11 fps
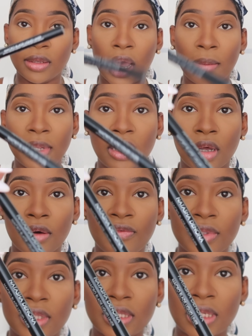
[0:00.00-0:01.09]
I'm in love
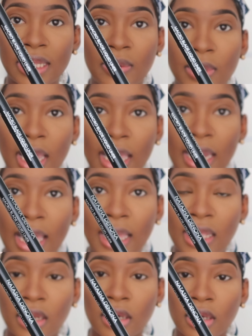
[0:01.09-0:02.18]
with this liquid
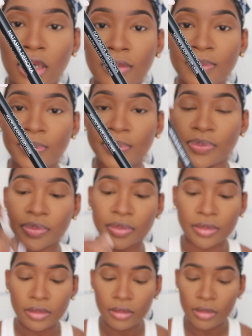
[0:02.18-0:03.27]
eyeliner
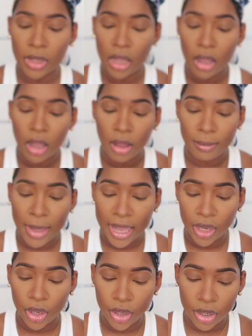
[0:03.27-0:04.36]
by
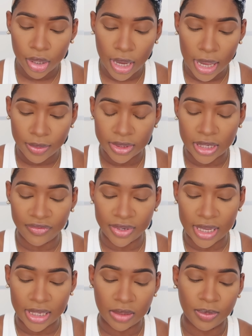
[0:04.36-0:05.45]
her. I would
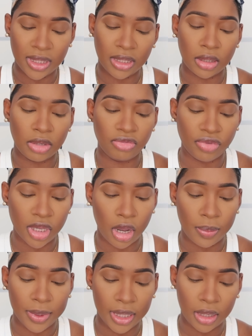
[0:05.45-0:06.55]
definitely be
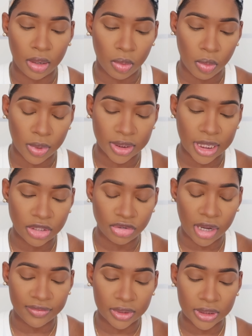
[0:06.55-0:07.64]
re-upping once I
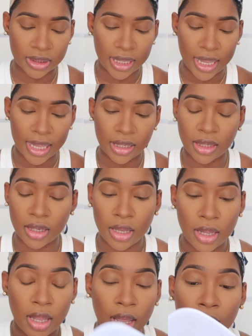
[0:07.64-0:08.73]
travel again.
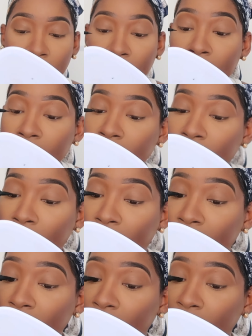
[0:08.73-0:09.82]
And
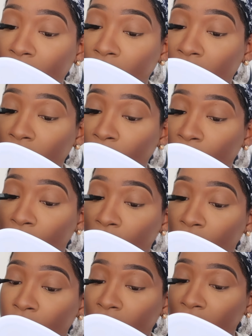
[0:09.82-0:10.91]
I am not a
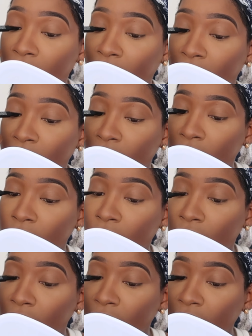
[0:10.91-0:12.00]
pro in lining
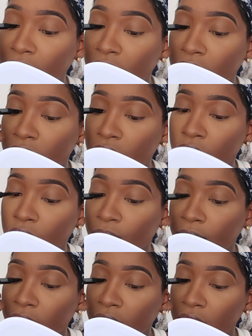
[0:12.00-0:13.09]
lids, so
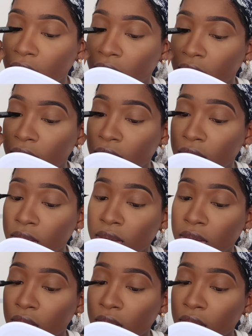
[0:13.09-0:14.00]
please,